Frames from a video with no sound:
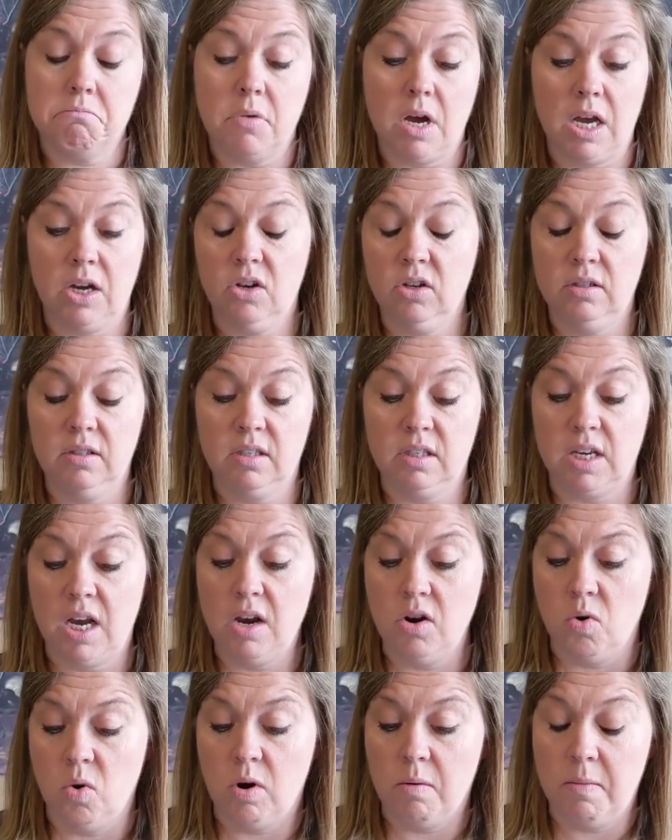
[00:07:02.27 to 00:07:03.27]
I couldn't say,
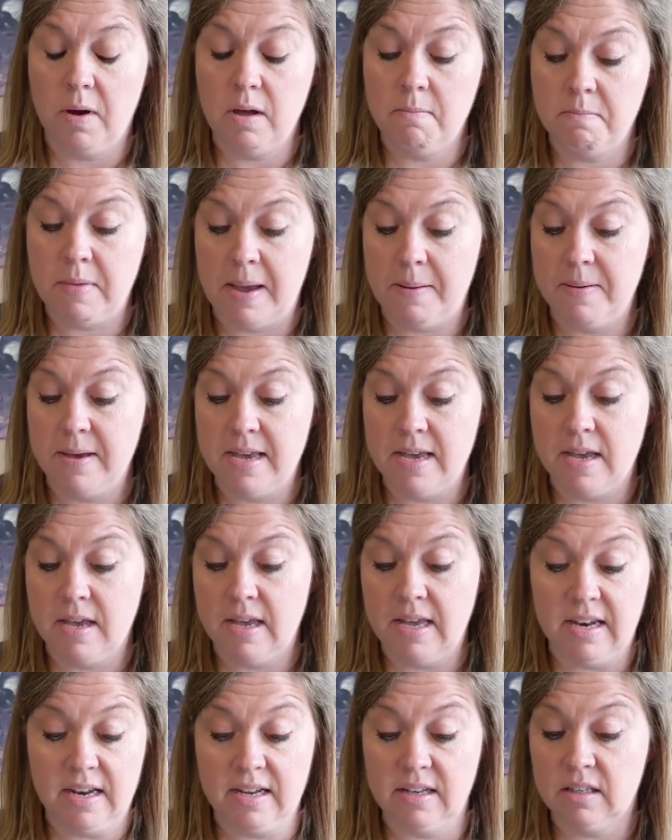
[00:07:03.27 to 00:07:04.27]
Norma. Maybe
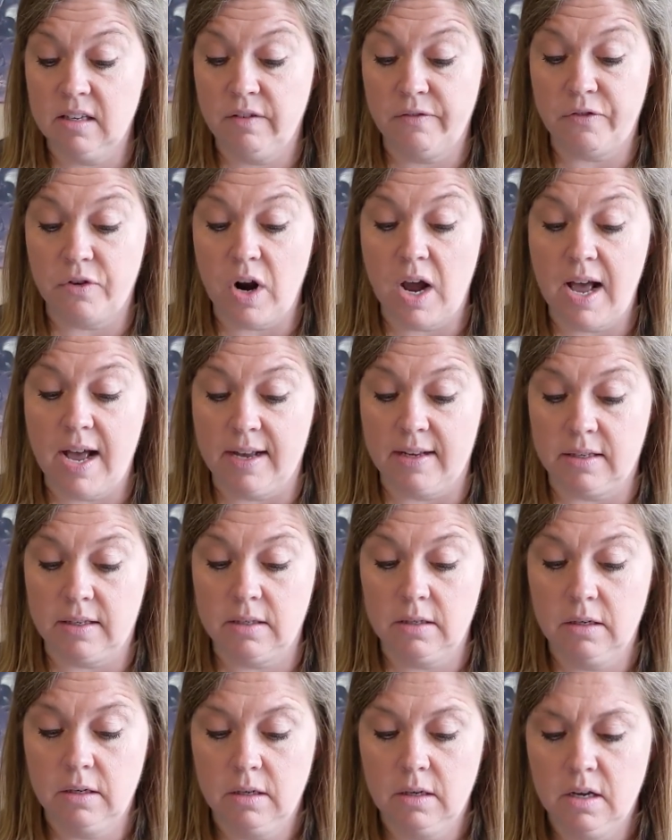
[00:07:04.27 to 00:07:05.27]
it isn't for
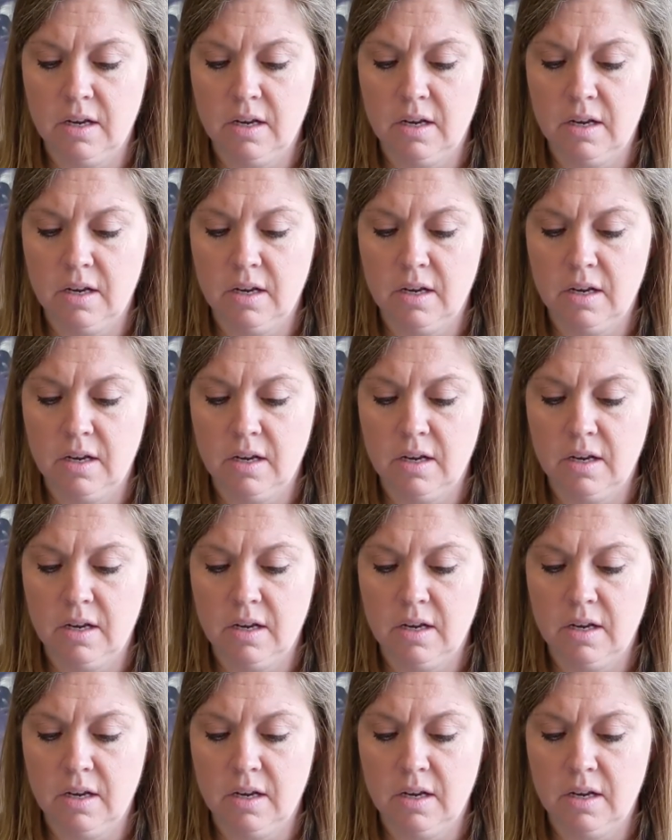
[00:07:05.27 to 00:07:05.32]
us.